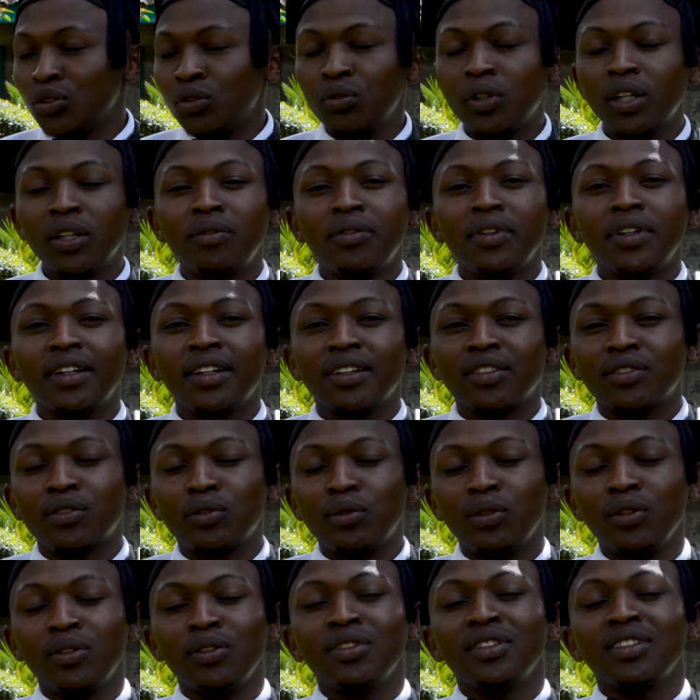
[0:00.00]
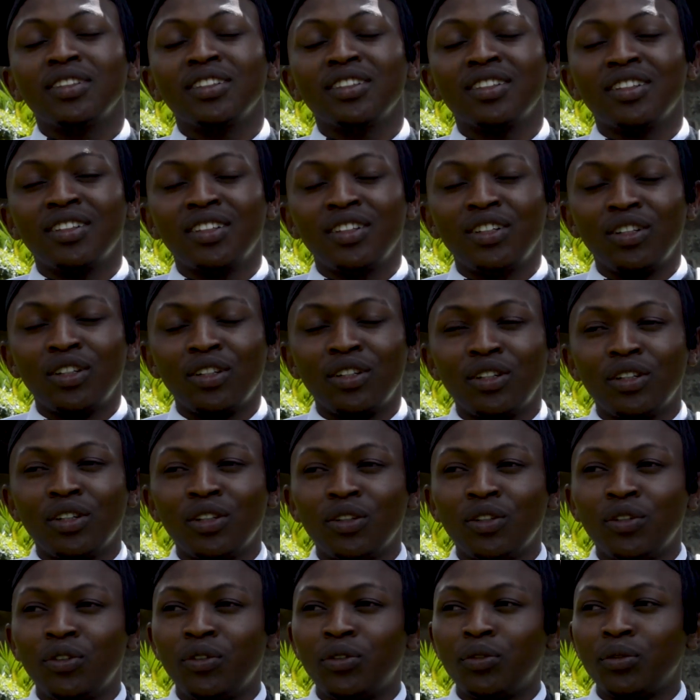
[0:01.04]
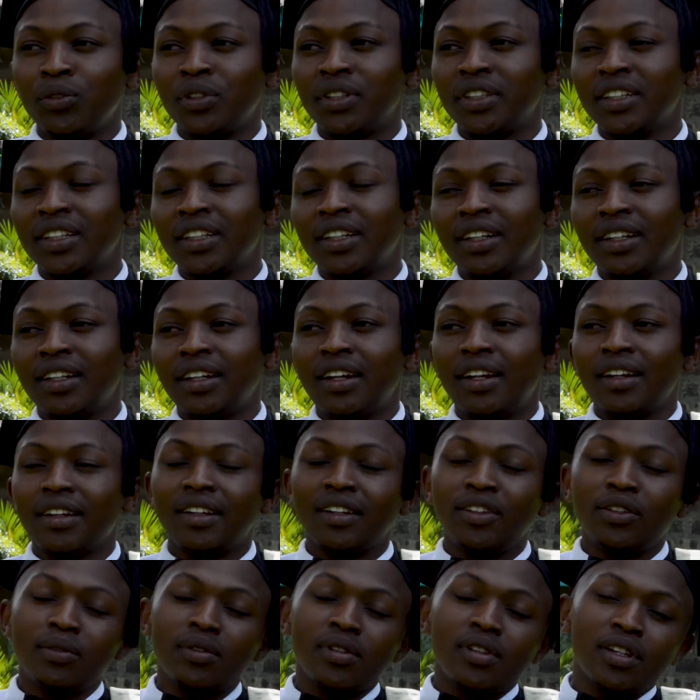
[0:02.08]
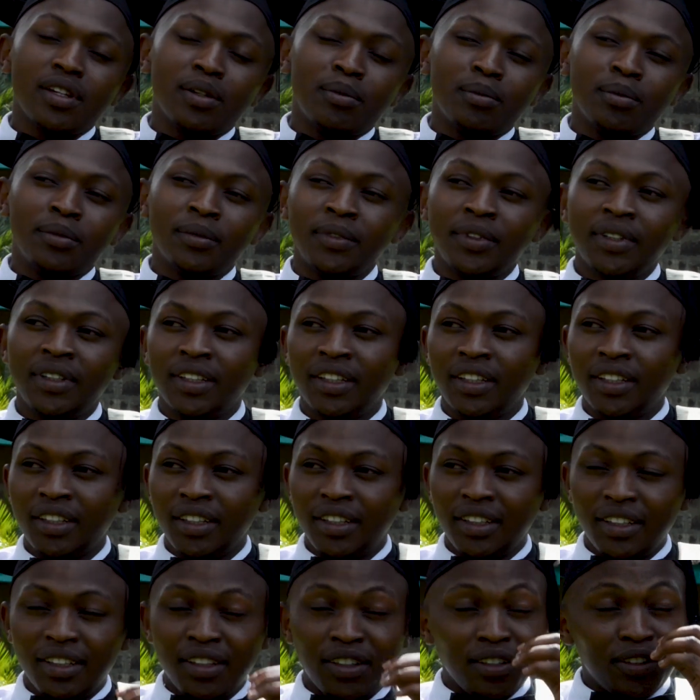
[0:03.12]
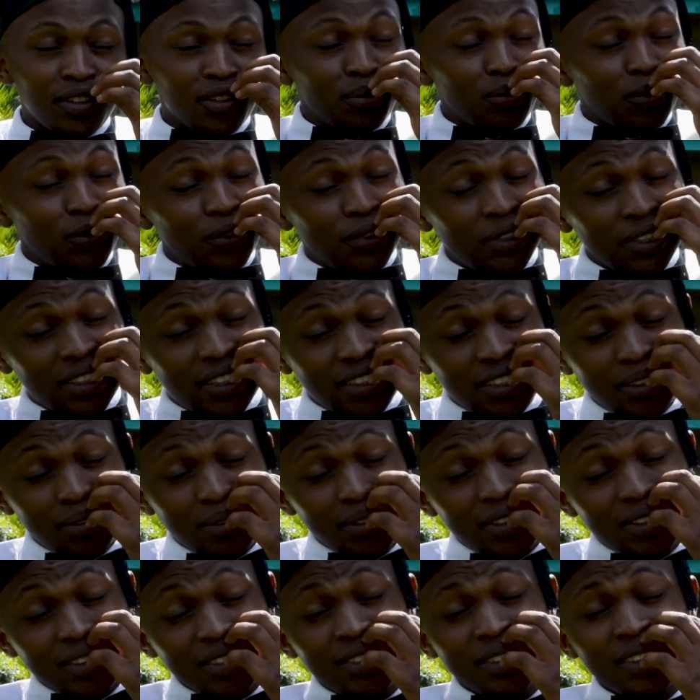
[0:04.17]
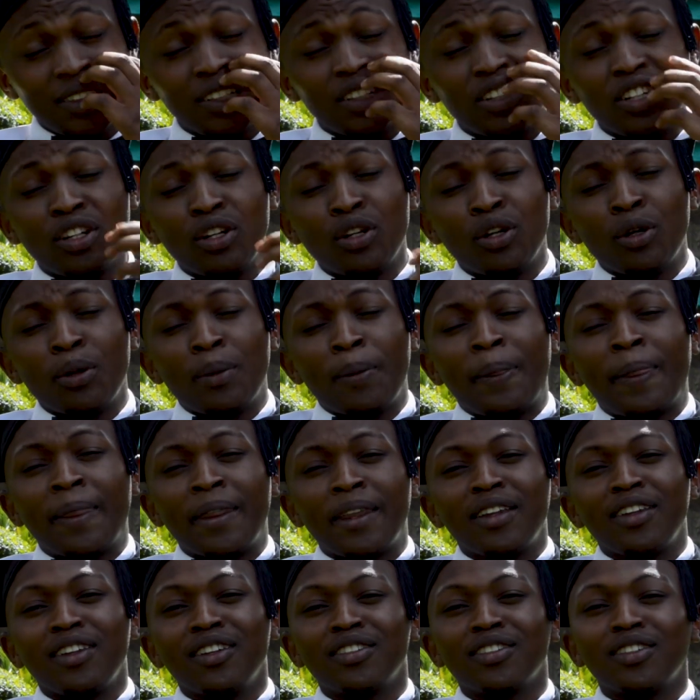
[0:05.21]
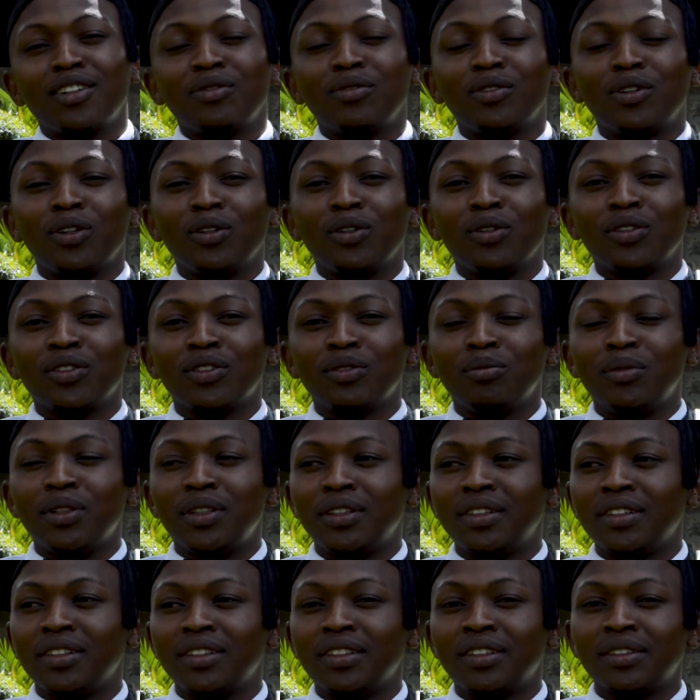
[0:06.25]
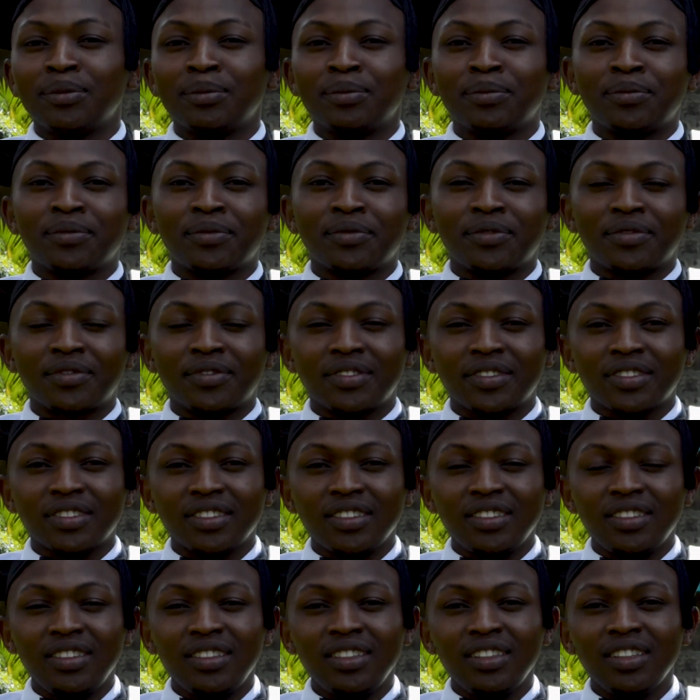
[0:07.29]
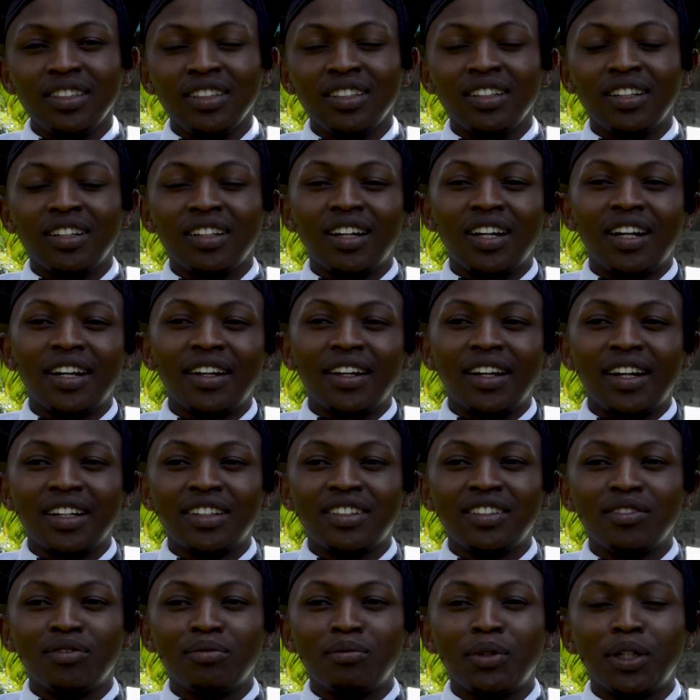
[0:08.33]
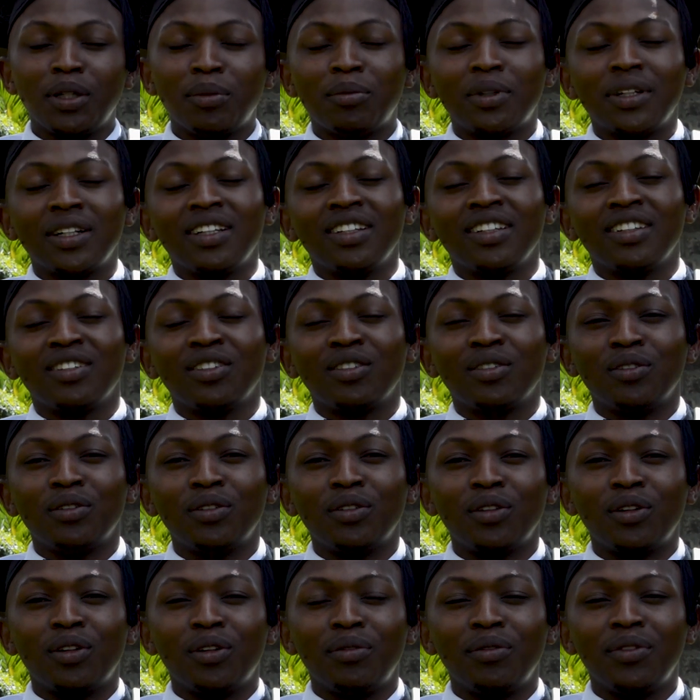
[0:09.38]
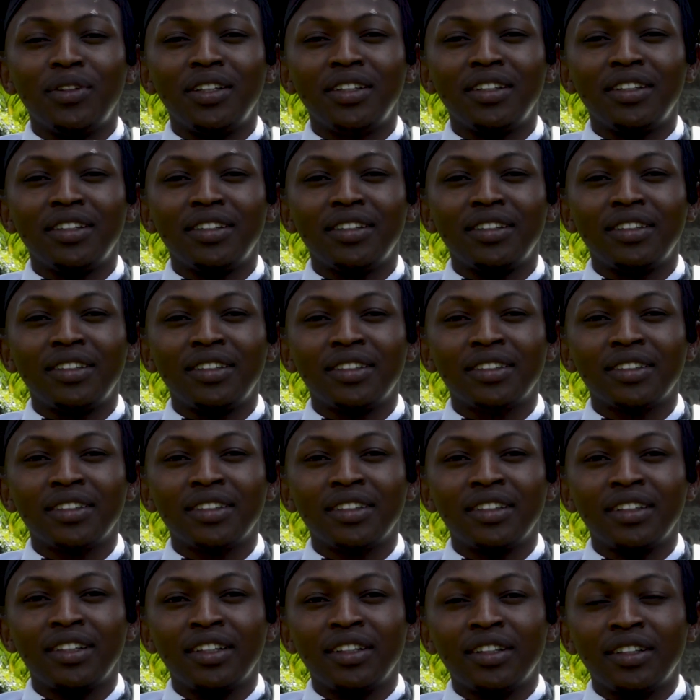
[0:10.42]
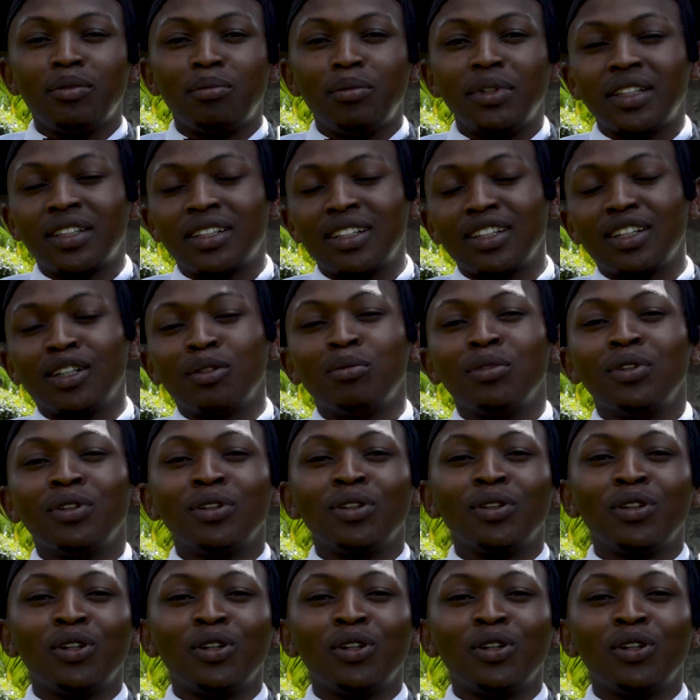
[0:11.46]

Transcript: toured various schools to share and engage with them in these mooting activities. Yes, I've always been an active member of the debate club,